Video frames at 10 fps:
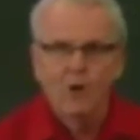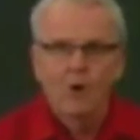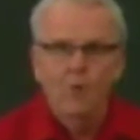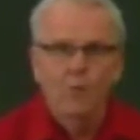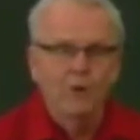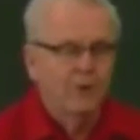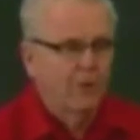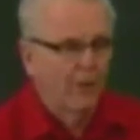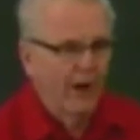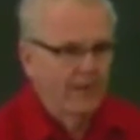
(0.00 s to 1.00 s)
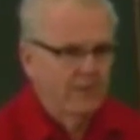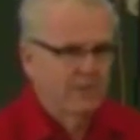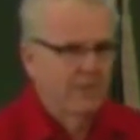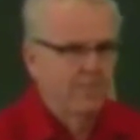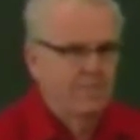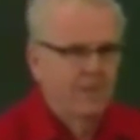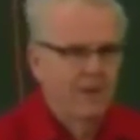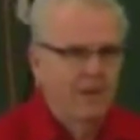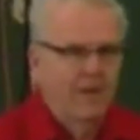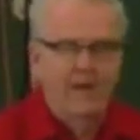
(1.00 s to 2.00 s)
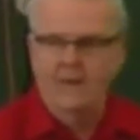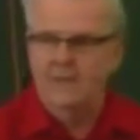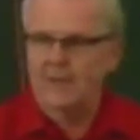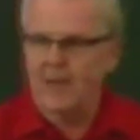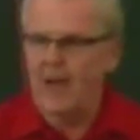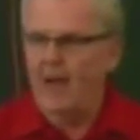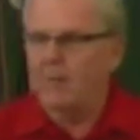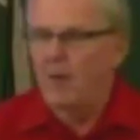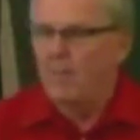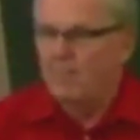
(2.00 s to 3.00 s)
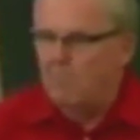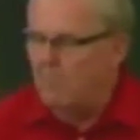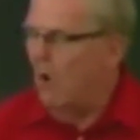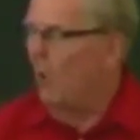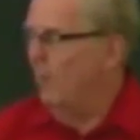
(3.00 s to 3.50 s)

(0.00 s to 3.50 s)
with Christ. It's at that moment,